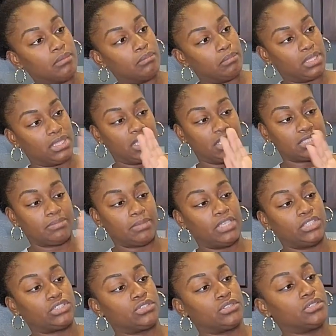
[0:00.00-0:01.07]
but let's
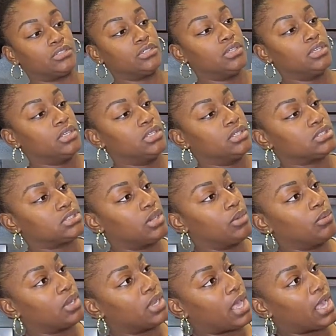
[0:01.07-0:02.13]
make sure. So
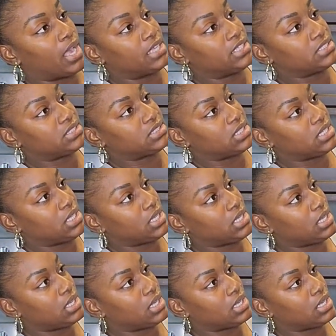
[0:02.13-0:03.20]
what I see
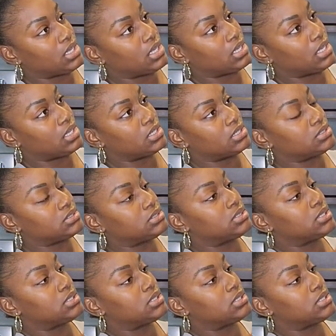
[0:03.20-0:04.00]
is,